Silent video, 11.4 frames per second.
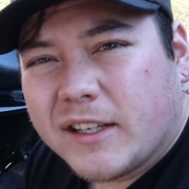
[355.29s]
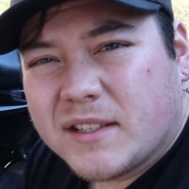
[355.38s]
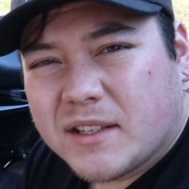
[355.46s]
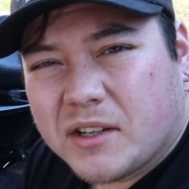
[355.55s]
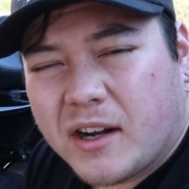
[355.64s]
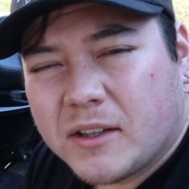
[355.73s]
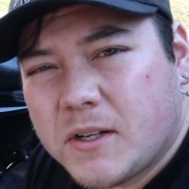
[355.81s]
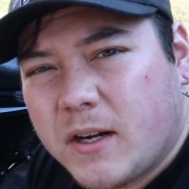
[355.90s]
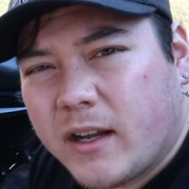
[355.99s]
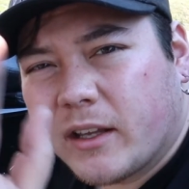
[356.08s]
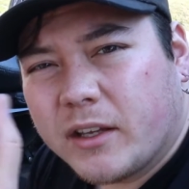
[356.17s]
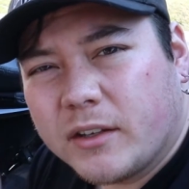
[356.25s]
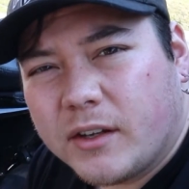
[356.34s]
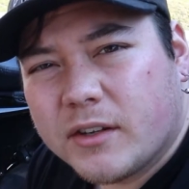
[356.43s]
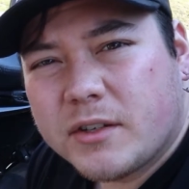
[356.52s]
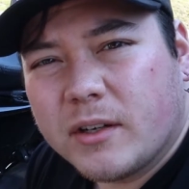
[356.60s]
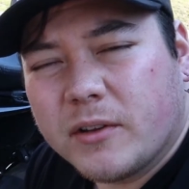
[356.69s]
is the color and
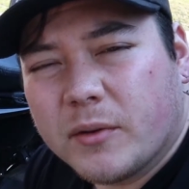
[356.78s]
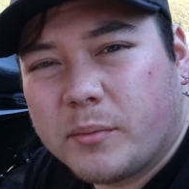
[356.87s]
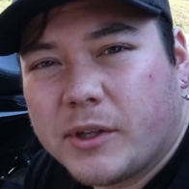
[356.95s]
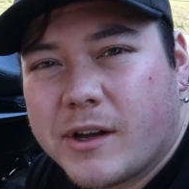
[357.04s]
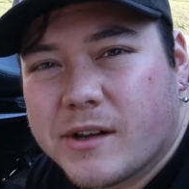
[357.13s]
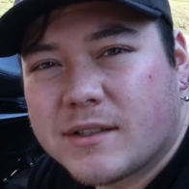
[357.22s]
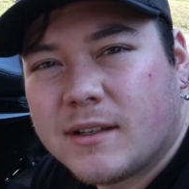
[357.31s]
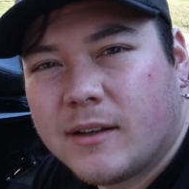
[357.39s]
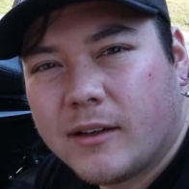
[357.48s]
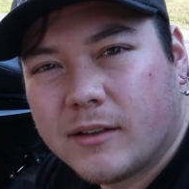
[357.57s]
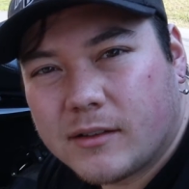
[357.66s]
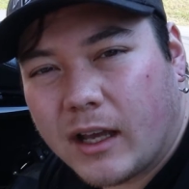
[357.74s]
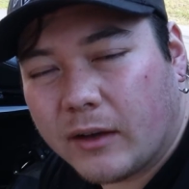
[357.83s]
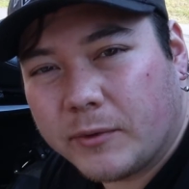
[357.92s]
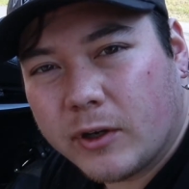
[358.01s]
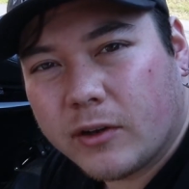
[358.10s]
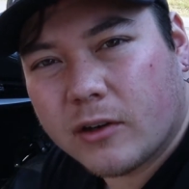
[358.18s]
condition of the plugs. Now
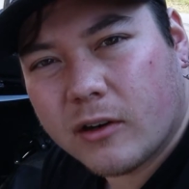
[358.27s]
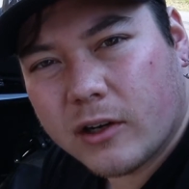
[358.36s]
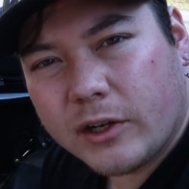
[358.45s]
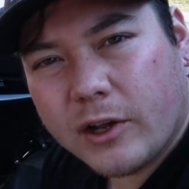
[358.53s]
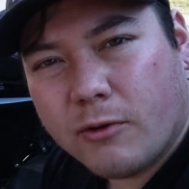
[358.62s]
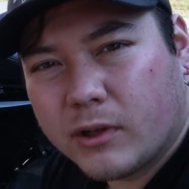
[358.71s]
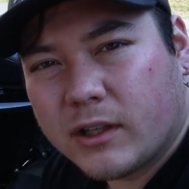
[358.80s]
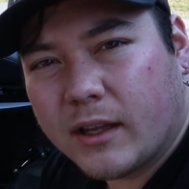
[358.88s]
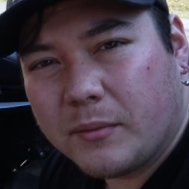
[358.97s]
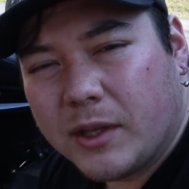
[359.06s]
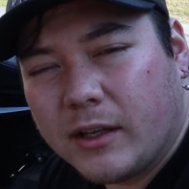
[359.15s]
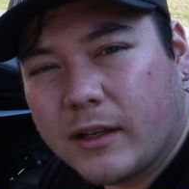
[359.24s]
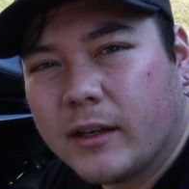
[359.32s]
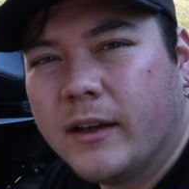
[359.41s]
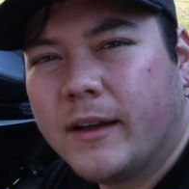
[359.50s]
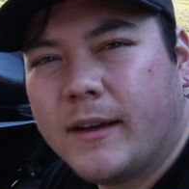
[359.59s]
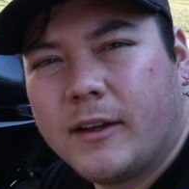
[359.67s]
if you don't already know what they mean,
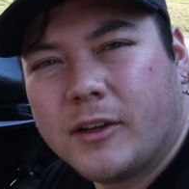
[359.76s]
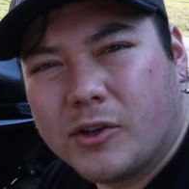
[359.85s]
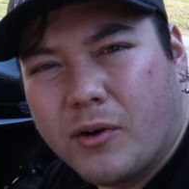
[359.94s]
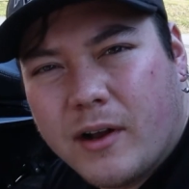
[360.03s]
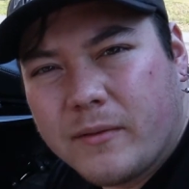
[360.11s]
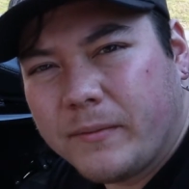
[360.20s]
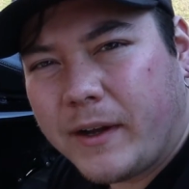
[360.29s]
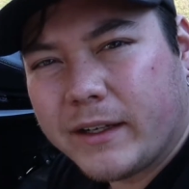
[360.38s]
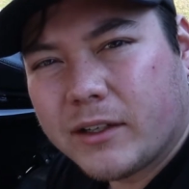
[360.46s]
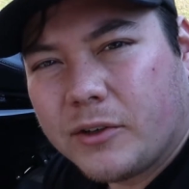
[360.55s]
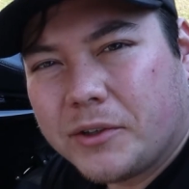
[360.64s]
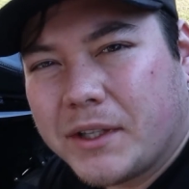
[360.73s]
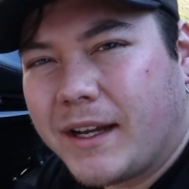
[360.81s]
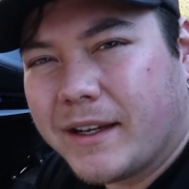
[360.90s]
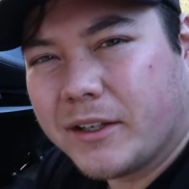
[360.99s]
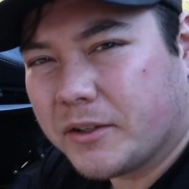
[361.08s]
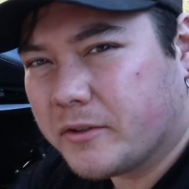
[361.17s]
go ahead and find it
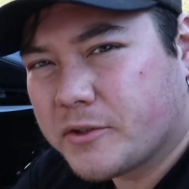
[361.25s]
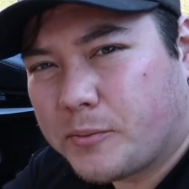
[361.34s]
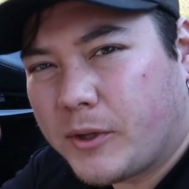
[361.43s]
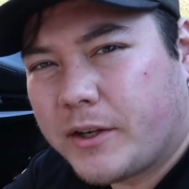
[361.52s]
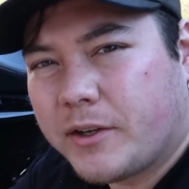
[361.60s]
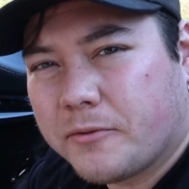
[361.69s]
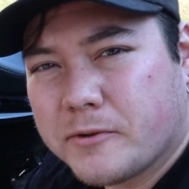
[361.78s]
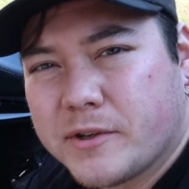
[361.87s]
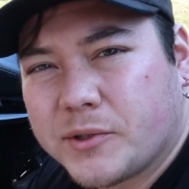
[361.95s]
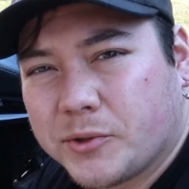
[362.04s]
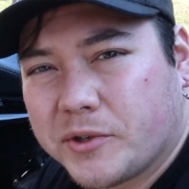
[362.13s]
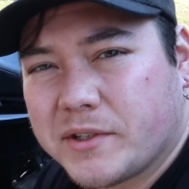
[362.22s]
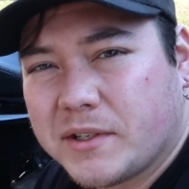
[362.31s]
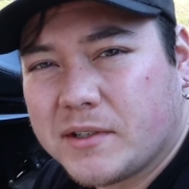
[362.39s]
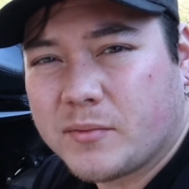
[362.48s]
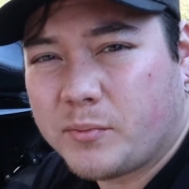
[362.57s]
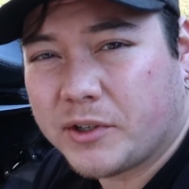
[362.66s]
online. There's plenty of
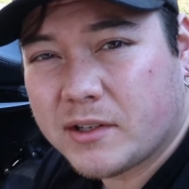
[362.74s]
resources, but